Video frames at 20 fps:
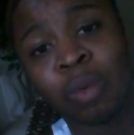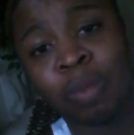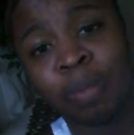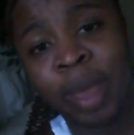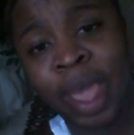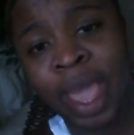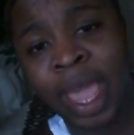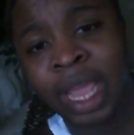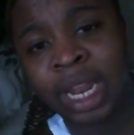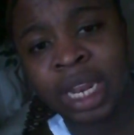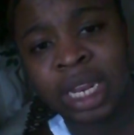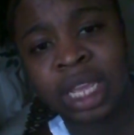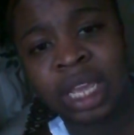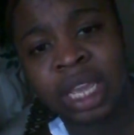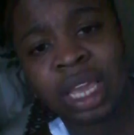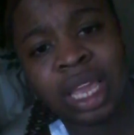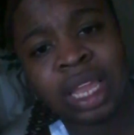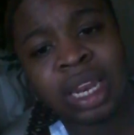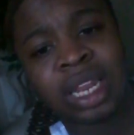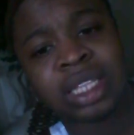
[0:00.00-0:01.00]

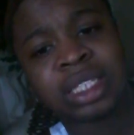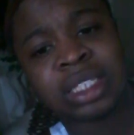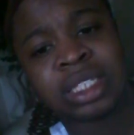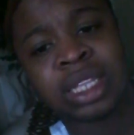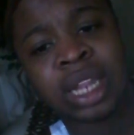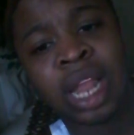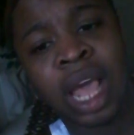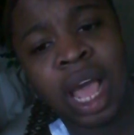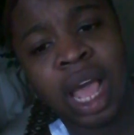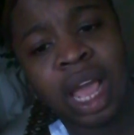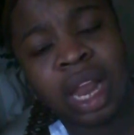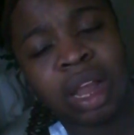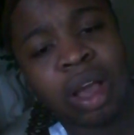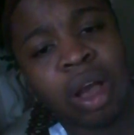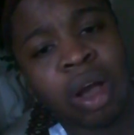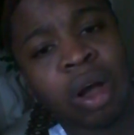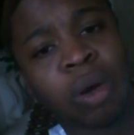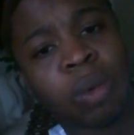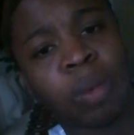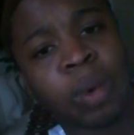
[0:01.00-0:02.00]
badly, and it's not
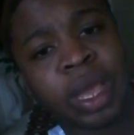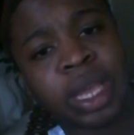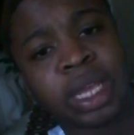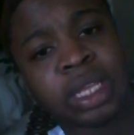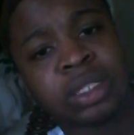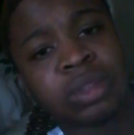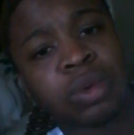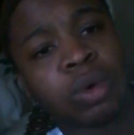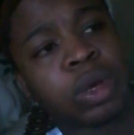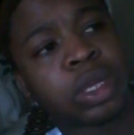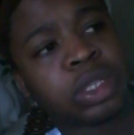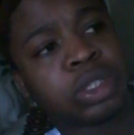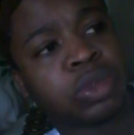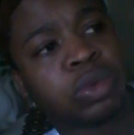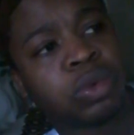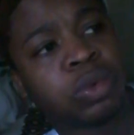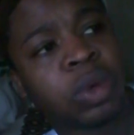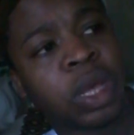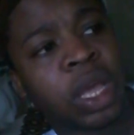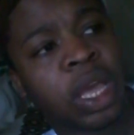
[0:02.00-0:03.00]
always going
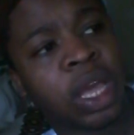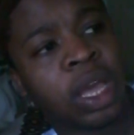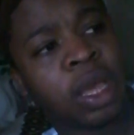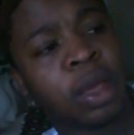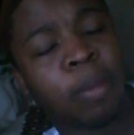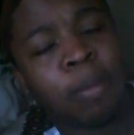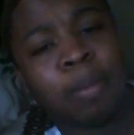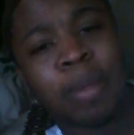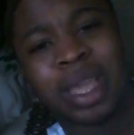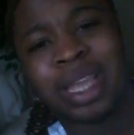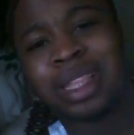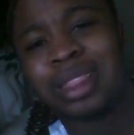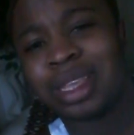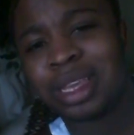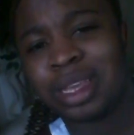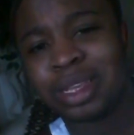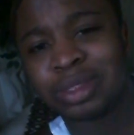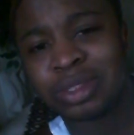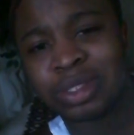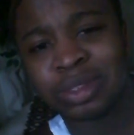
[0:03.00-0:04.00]
to make
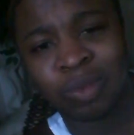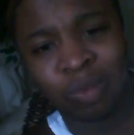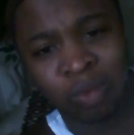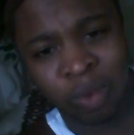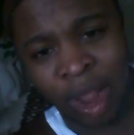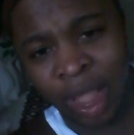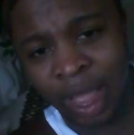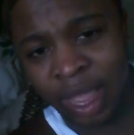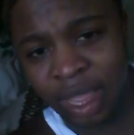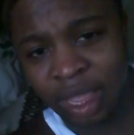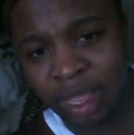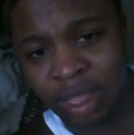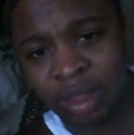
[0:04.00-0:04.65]
things right.